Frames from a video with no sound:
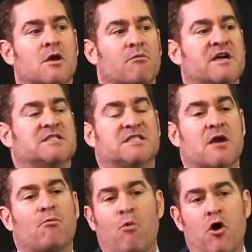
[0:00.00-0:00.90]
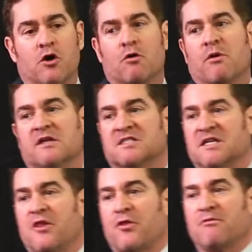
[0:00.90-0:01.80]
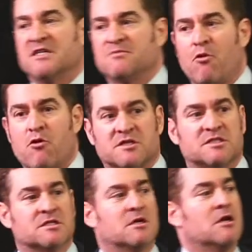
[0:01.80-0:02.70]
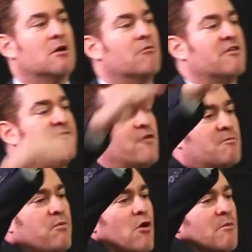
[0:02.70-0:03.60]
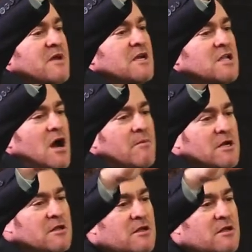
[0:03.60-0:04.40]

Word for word: we could say one or we could say three sports, with football being dominant,